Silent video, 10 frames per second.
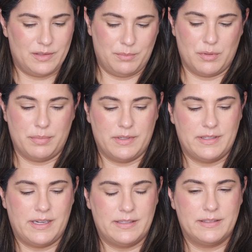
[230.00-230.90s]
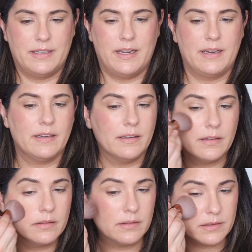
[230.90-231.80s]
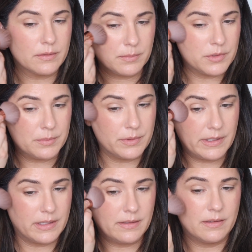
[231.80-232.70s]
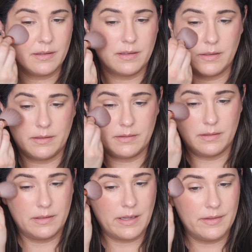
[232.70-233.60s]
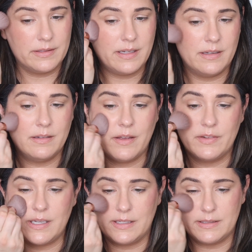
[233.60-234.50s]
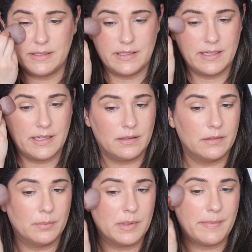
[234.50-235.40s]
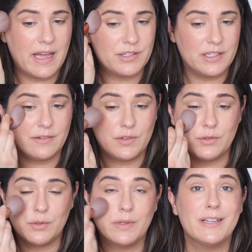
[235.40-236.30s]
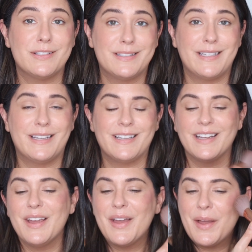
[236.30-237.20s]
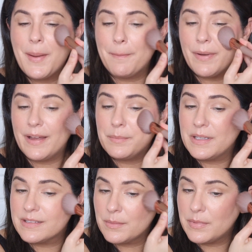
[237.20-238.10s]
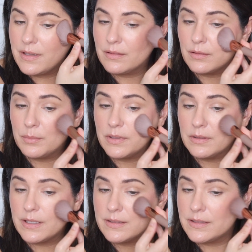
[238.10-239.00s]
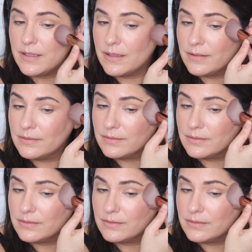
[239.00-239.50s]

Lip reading: super precise today, so I'm just putting it on. Now this can have a tendency to get a little bit patchy if you do what I just did. But because I'm being a little bit lazy,